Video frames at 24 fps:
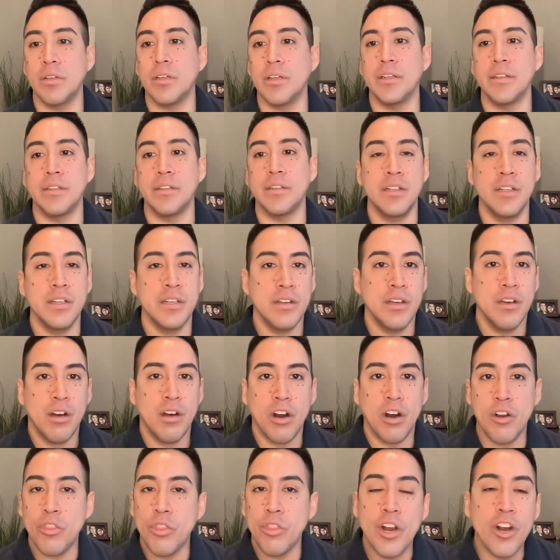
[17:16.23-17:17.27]
And
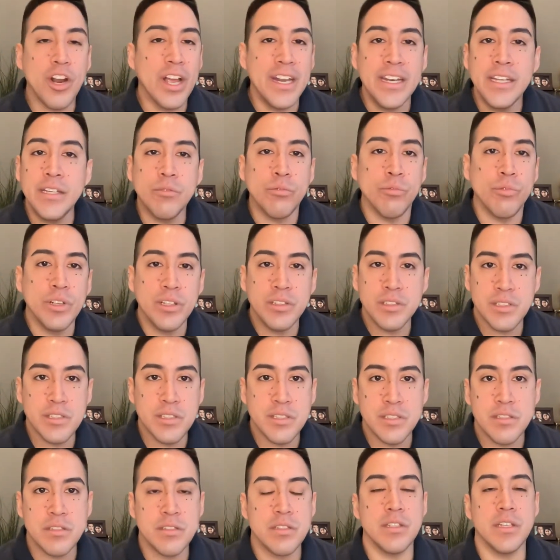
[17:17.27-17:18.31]
are there any
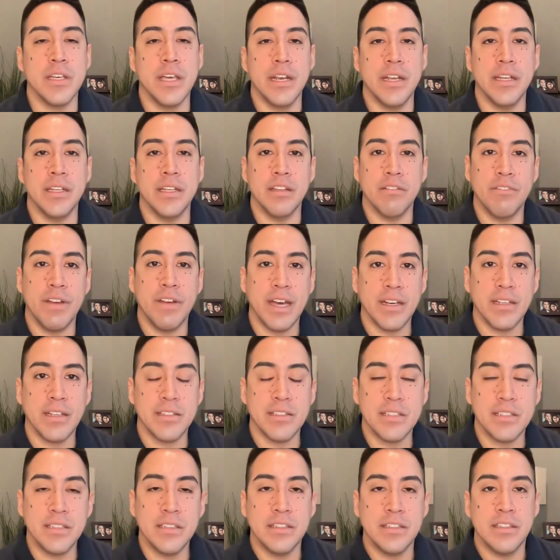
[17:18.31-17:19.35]
risks to getting the
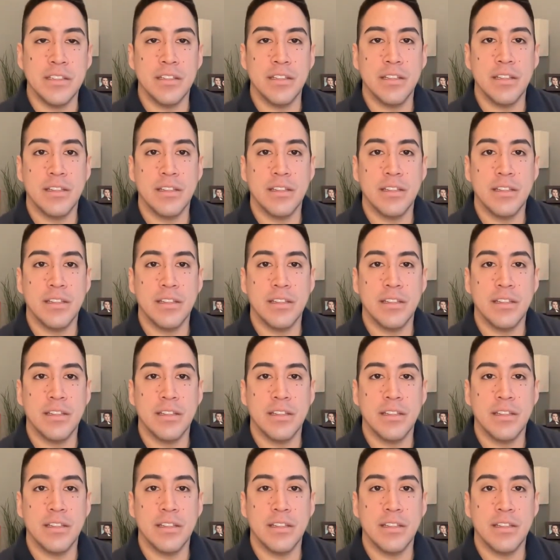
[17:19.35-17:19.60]
vaccine?